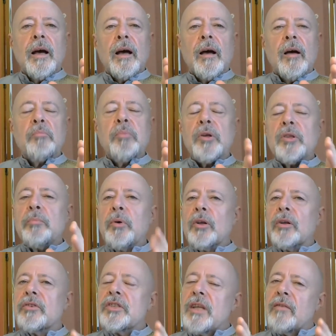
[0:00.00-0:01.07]
But the
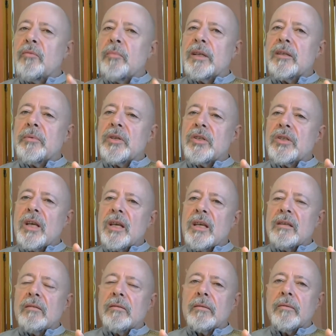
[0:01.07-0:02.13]
butler is never meant to be
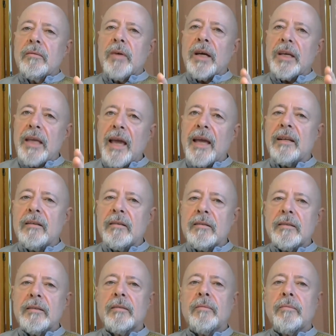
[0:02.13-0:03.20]
seen. Again,
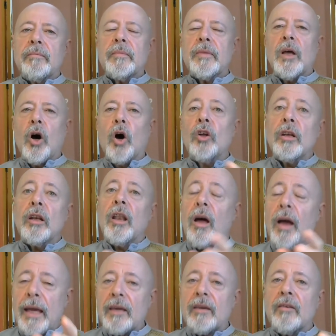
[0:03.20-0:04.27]

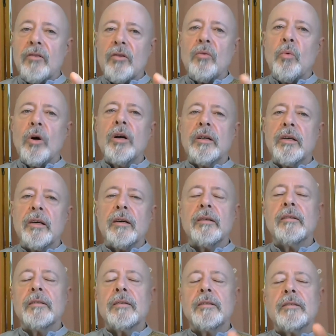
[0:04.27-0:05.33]
unlike the
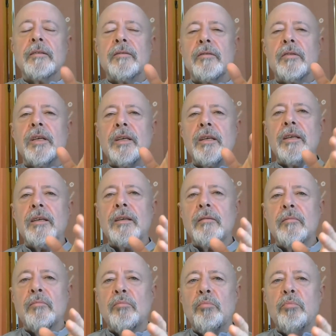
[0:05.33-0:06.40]
worker, the
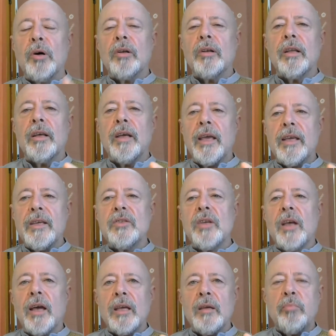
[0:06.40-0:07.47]
butler is
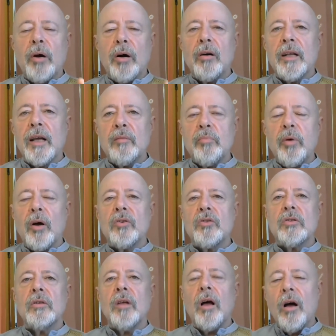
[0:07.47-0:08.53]
a part and
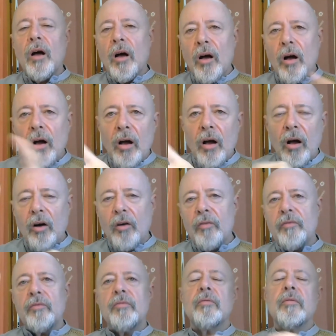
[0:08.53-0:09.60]
parcel
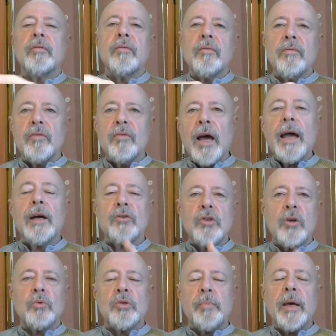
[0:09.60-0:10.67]
of the
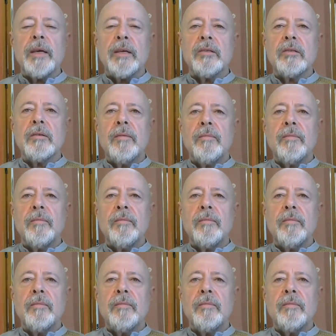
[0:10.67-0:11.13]
household space.